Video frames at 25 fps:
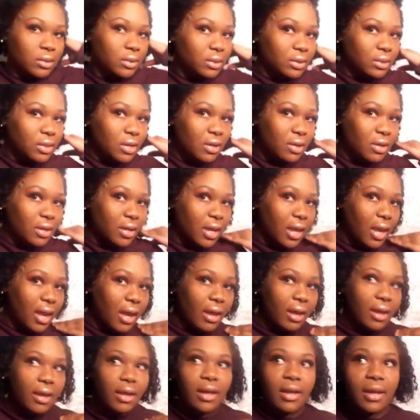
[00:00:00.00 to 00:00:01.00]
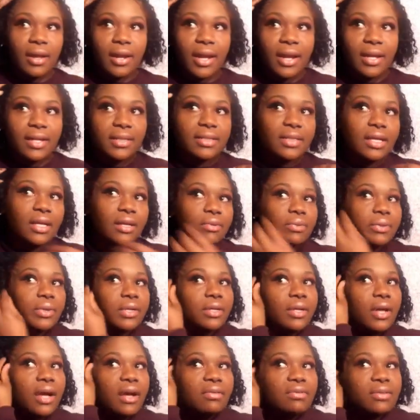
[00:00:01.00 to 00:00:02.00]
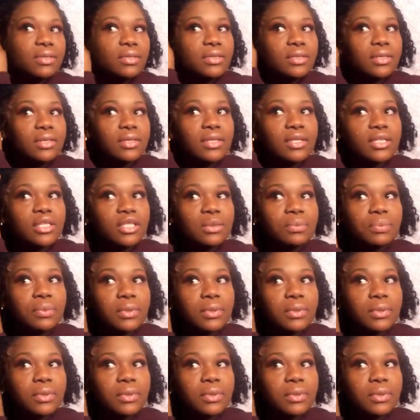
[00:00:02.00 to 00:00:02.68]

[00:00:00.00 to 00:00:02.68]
So yeah, that is it. Well, obviously this